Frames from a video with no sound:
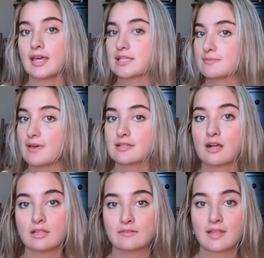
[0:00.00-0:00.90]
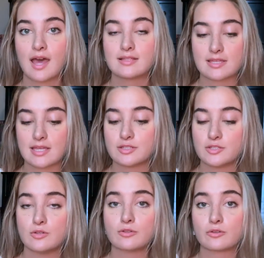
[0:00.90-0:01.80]
expect all of that day
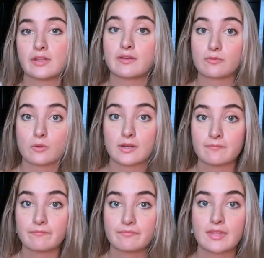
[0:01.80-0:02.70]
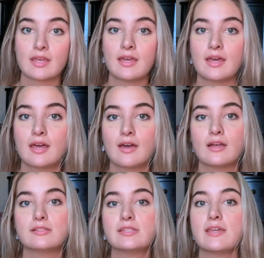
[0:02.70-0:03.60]
2, 3, and 4.
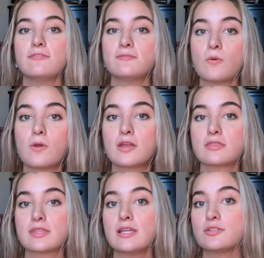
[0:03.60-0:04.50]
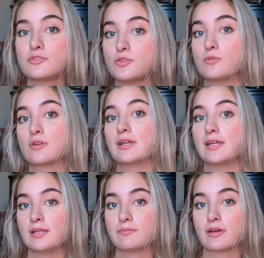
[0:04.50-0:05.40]
Day 4, things do start
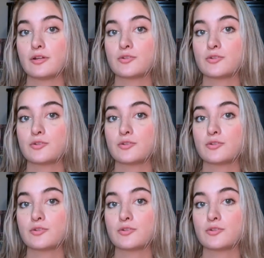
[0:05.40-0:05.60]
getting better